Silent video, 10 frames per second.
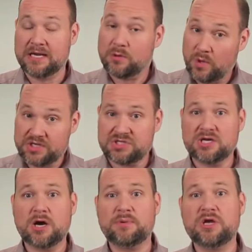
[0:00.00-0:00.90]
which the
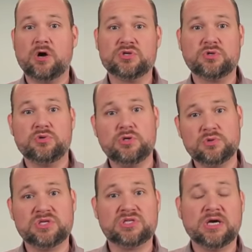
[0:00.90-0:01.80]
company also
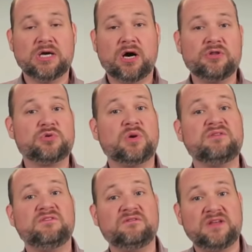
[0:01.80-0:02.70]
uses on the
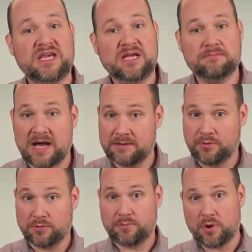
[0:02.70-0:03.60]
2015
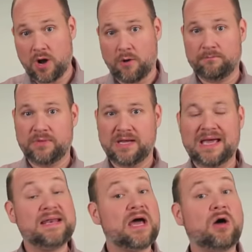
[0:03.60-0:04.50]
MacBook Pro.
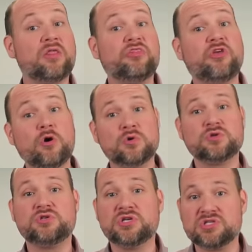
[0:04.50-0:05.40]
Now, those
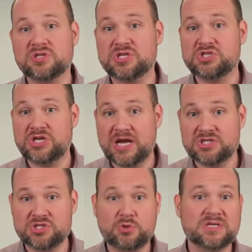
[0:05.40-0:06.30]
are just the
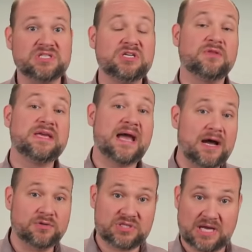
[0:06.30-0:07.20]
changes you can see on the
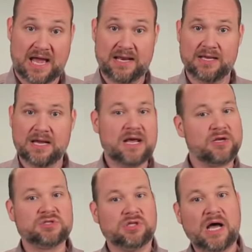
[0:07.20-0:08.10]
outside.
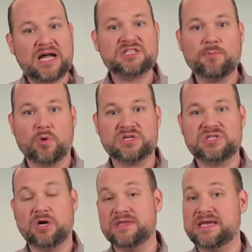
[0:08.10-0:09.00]
There's lots more to
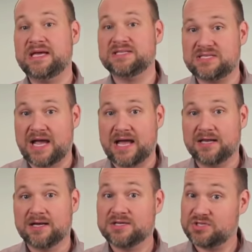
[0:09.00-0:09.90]
see on the inside,
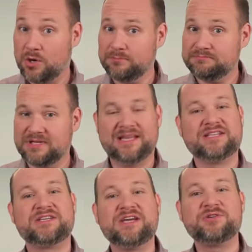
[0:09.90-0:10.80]
so
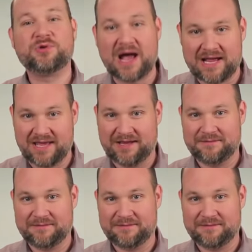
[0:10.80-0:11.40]
let's get cracking.